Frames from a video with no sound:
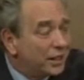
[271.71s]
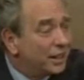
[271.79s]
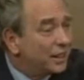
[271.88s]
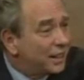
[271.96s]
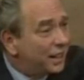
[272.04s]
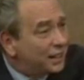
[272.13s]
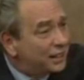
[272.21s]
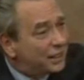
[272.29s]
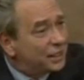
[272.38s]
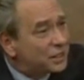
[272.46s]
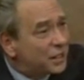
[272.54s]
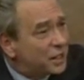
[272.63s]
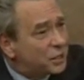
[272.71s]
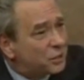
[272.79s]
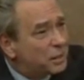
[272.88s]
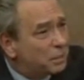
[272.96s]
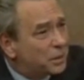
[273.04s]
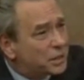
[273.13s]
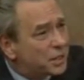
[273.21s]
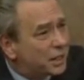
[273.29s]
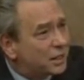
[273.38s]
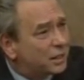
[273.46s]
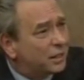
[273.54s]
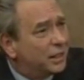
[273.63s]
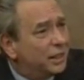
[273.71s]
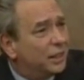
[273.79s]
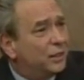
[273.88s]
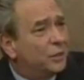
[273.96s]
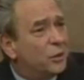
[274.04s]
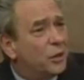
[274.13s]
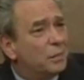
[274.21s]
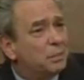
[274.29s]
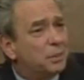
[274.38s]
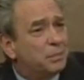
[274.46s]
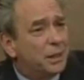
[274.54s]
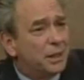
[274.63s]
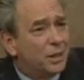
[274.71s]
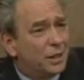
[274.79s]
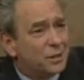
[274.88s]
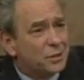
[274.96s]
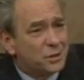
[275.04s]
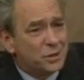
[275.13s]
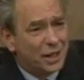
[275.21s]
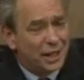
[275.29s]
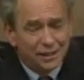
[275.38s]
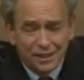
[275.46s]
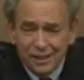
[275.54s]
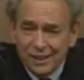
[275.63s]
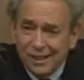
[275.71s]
in the 19th century, particularly in Europe, because you had